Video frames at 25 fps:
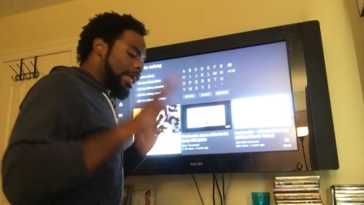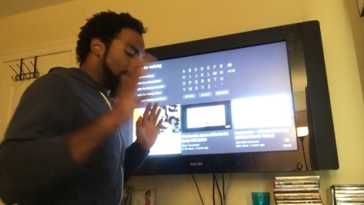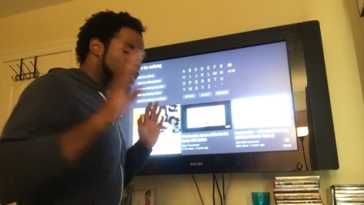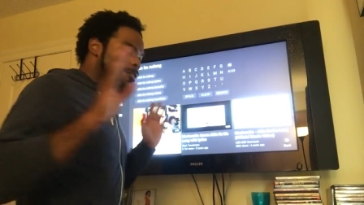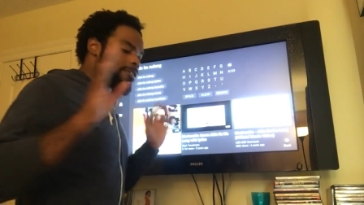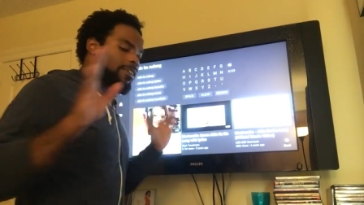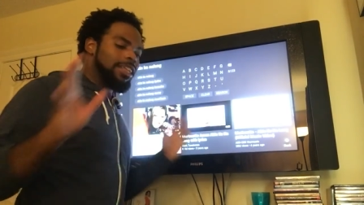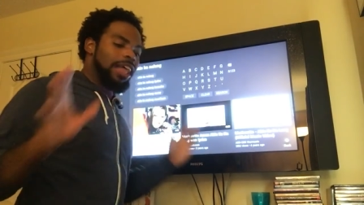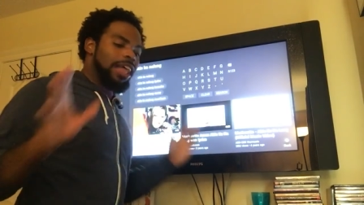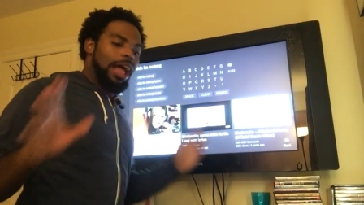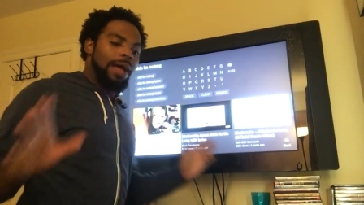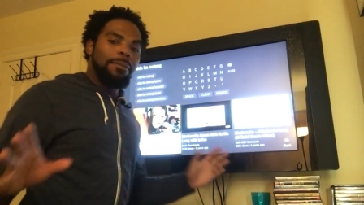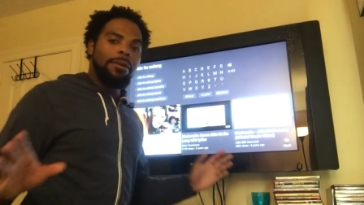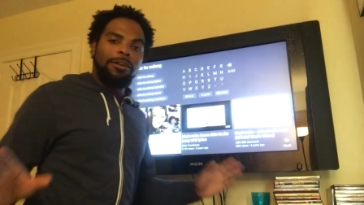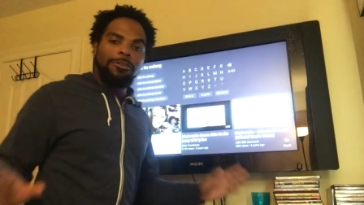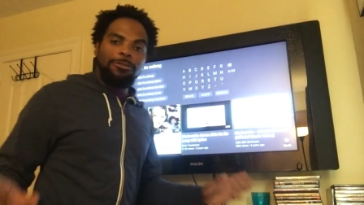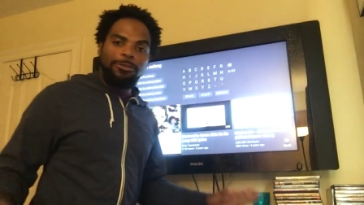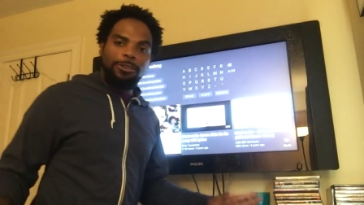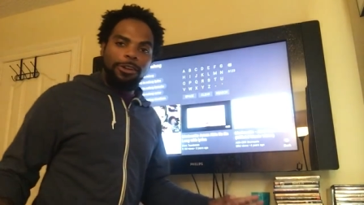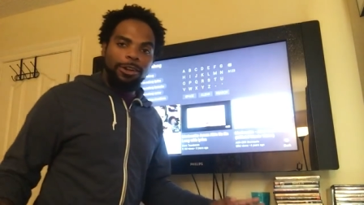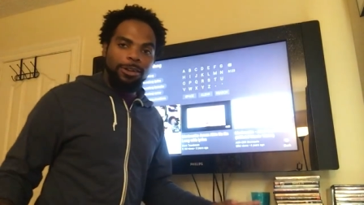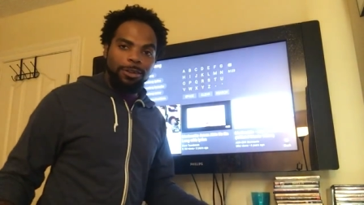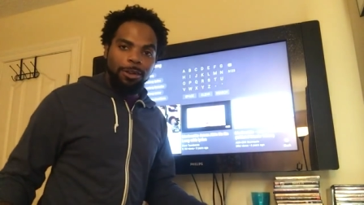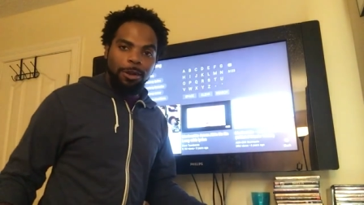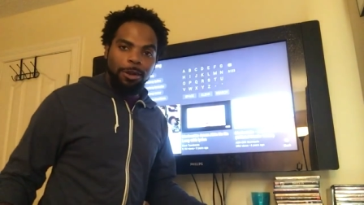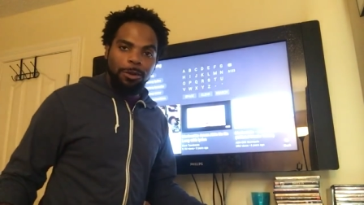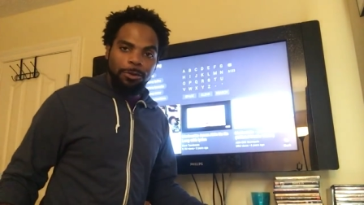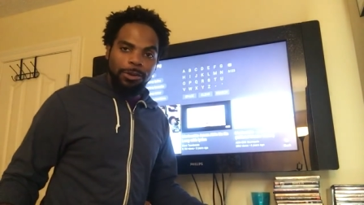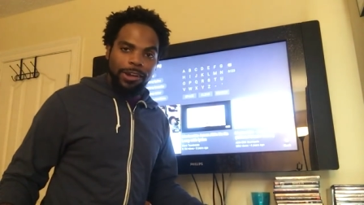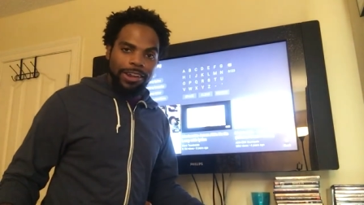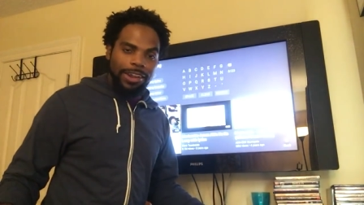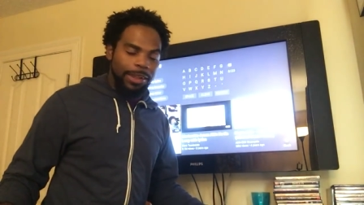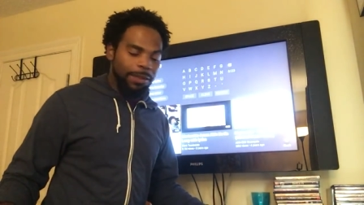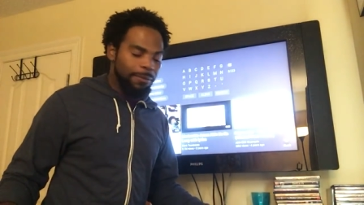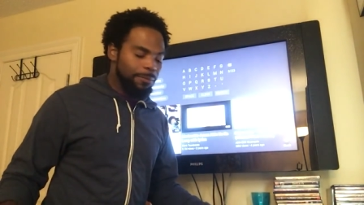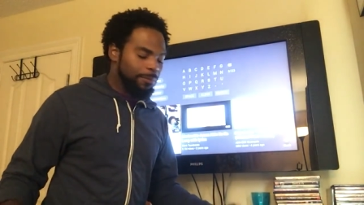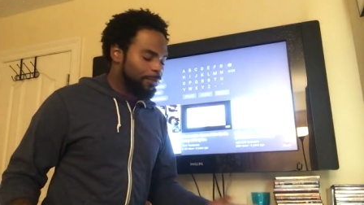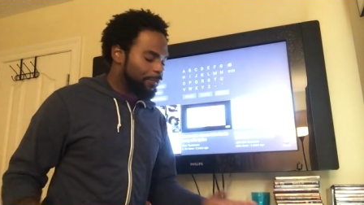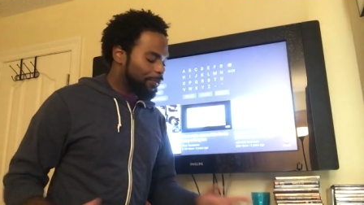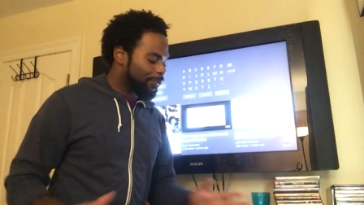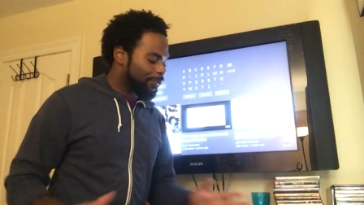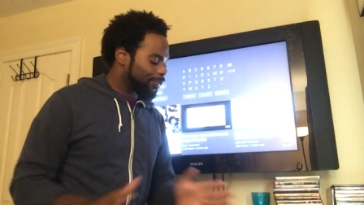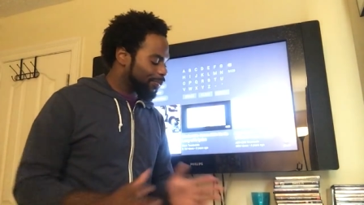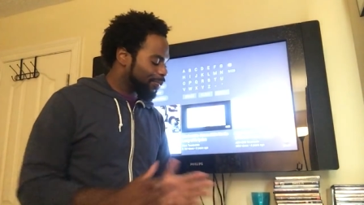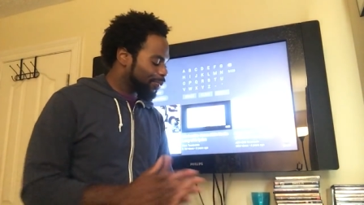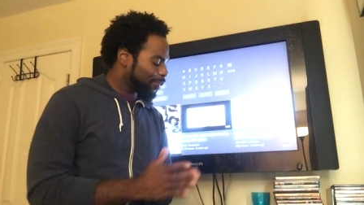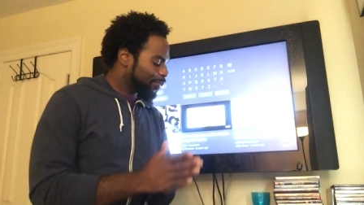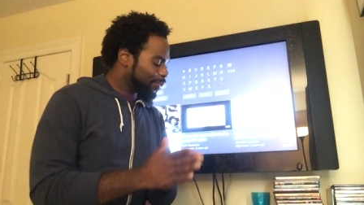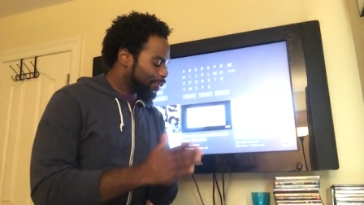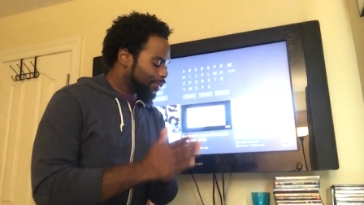If you're not my friend already,
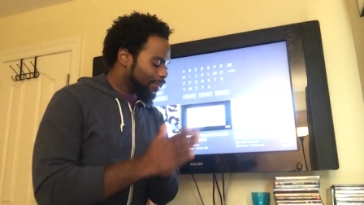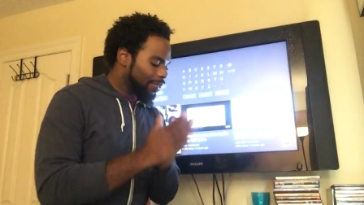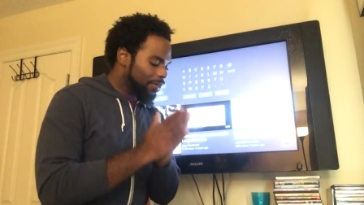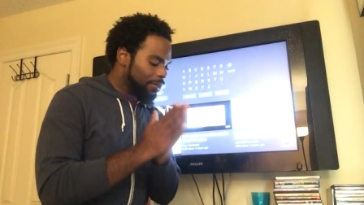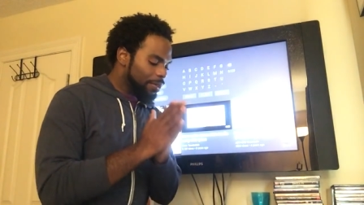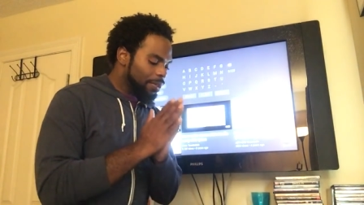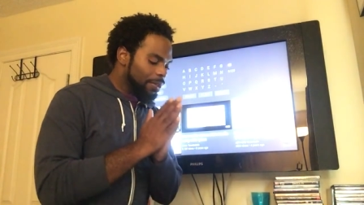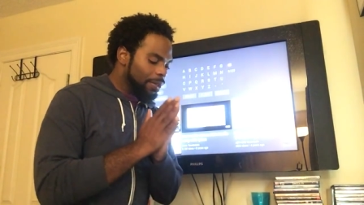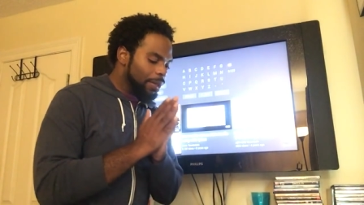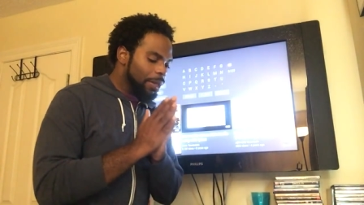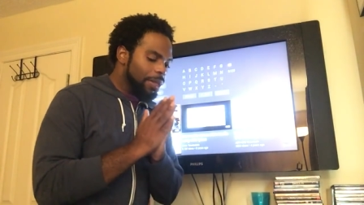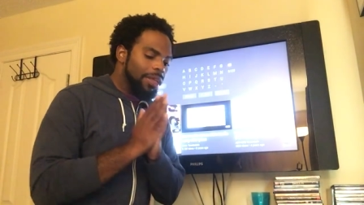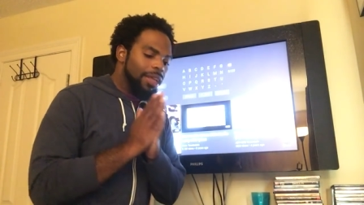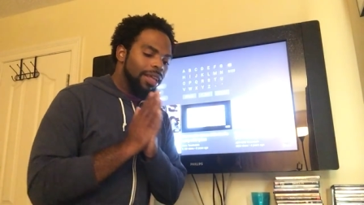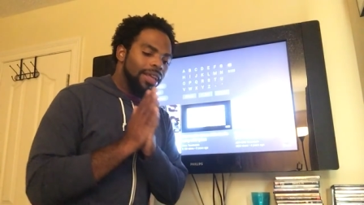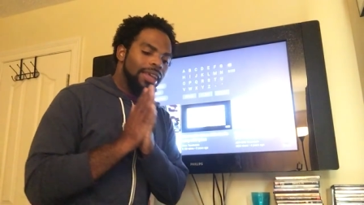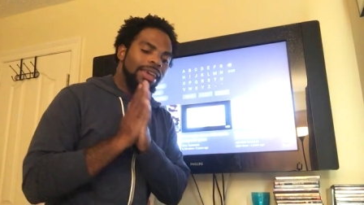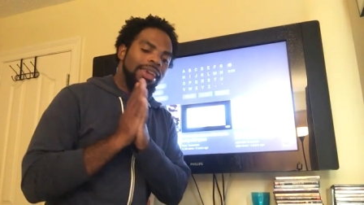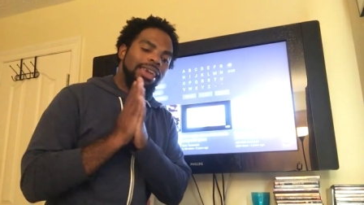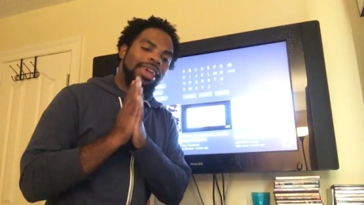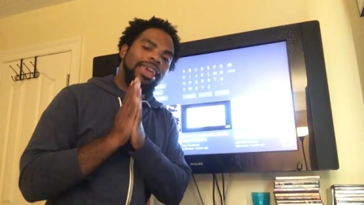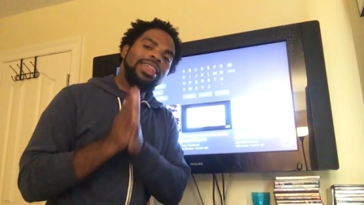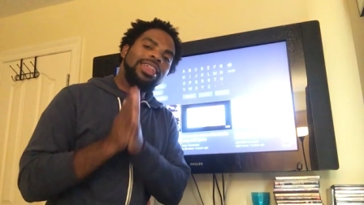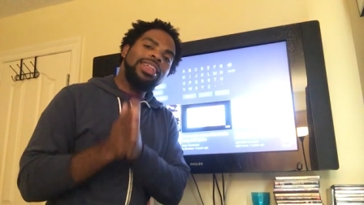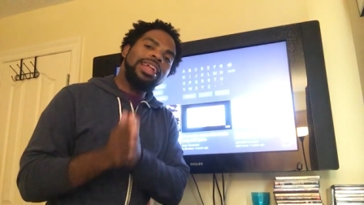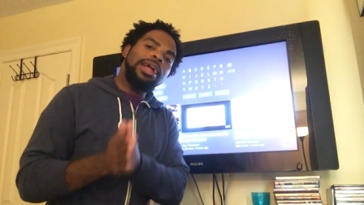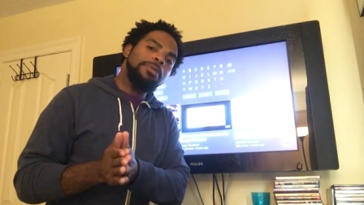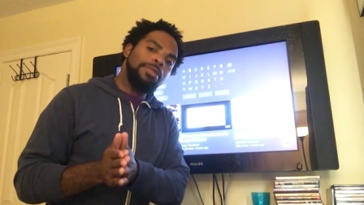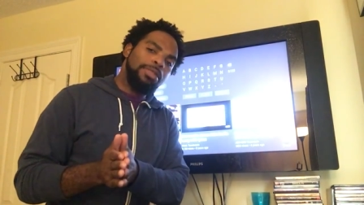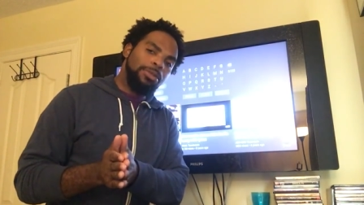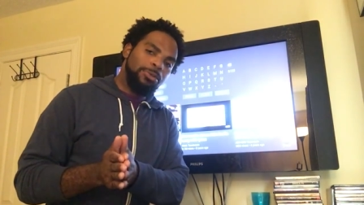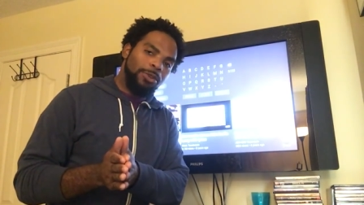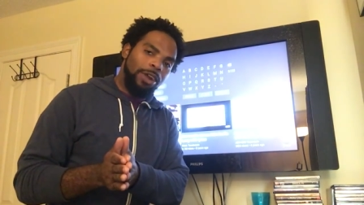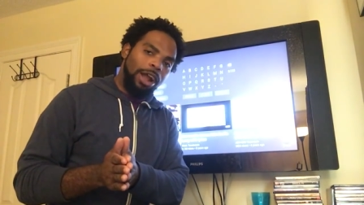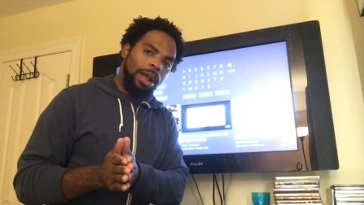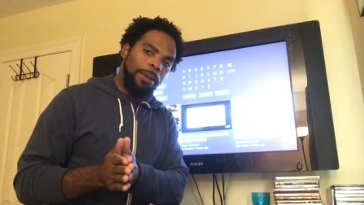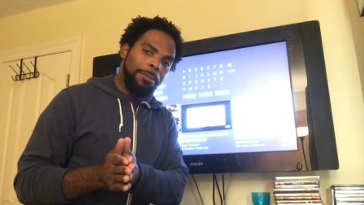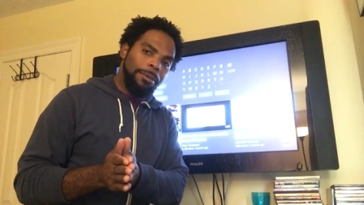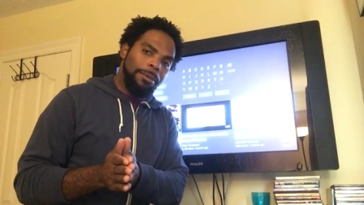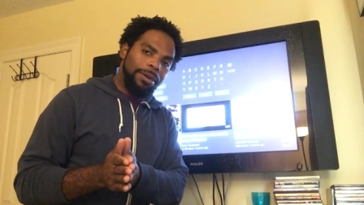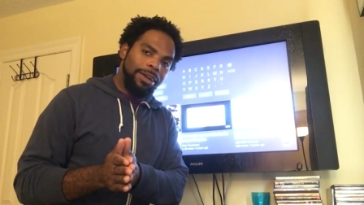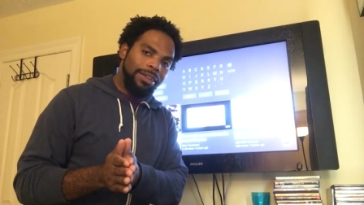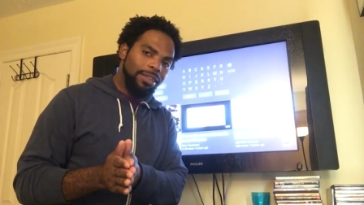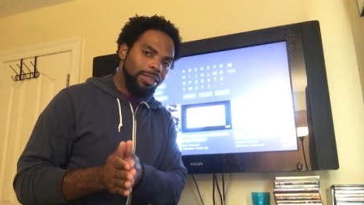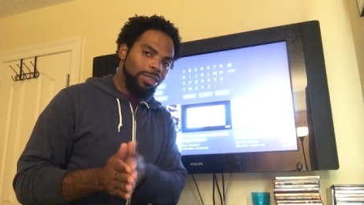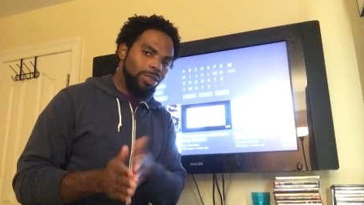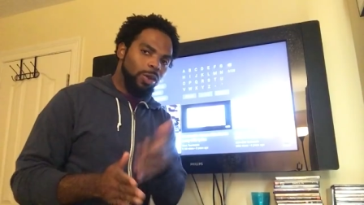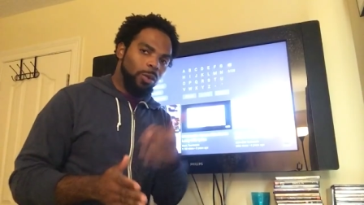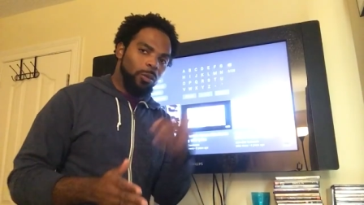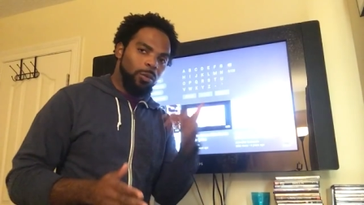hit that subscribe
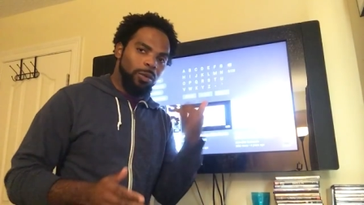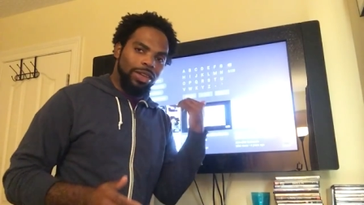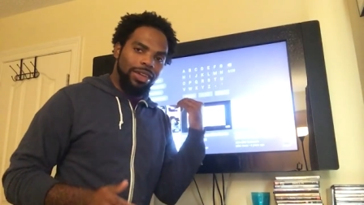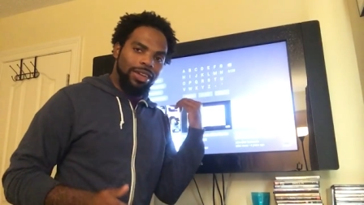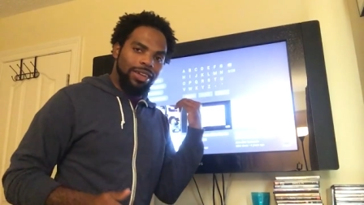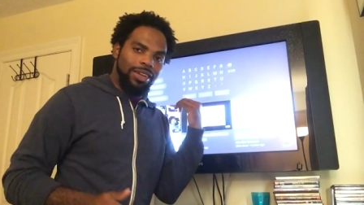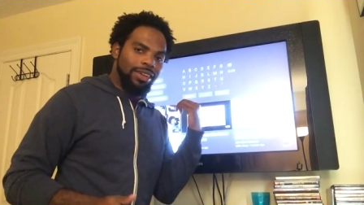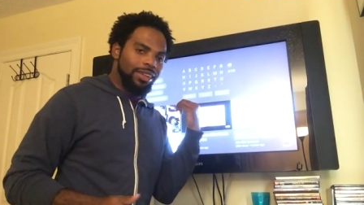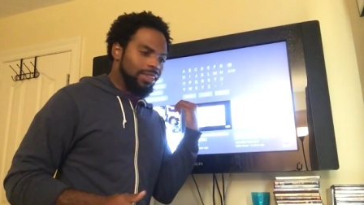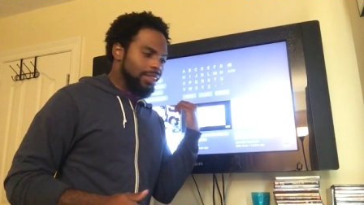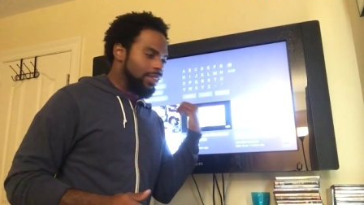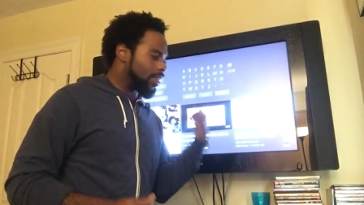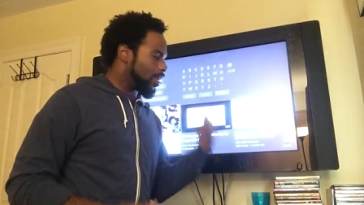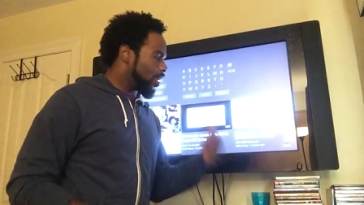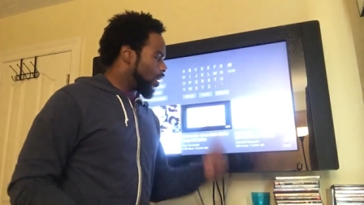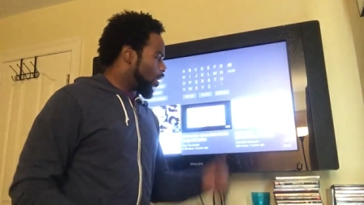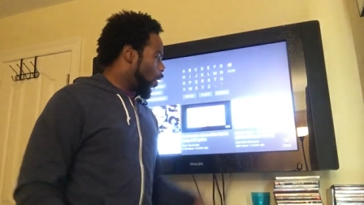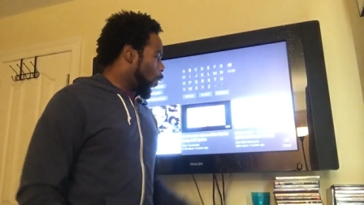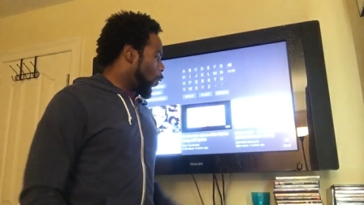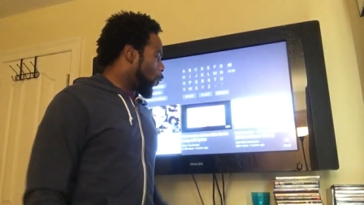button so we can